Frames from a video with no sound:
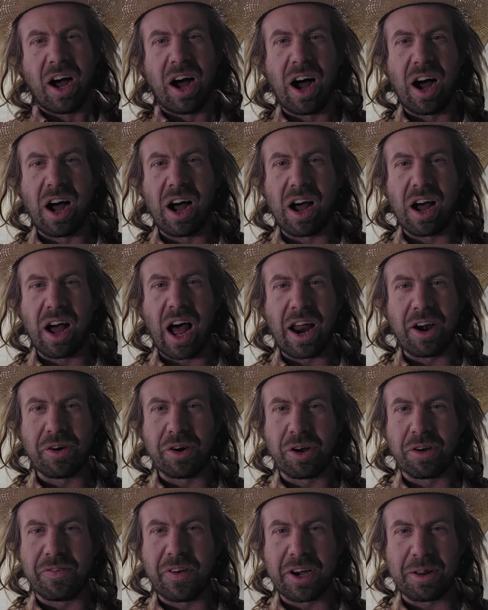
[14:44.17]
I don't
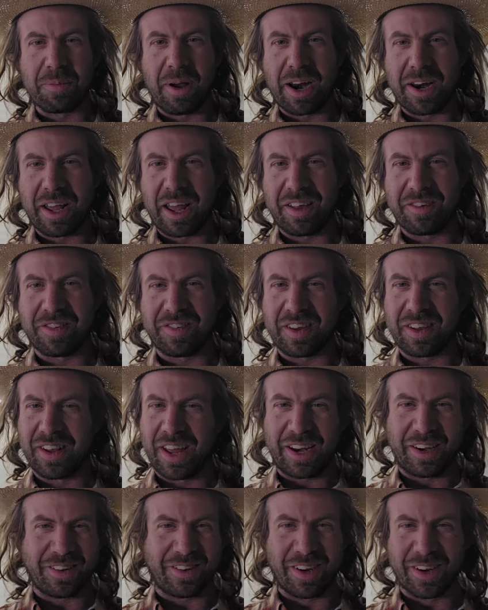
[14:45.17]
know if anybody has seen
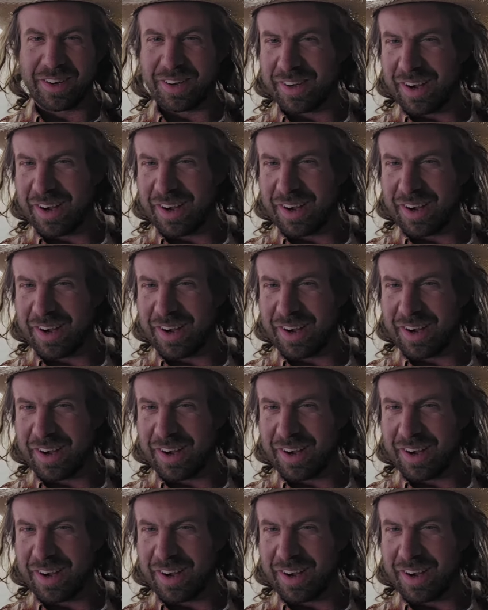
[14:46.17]
like Duck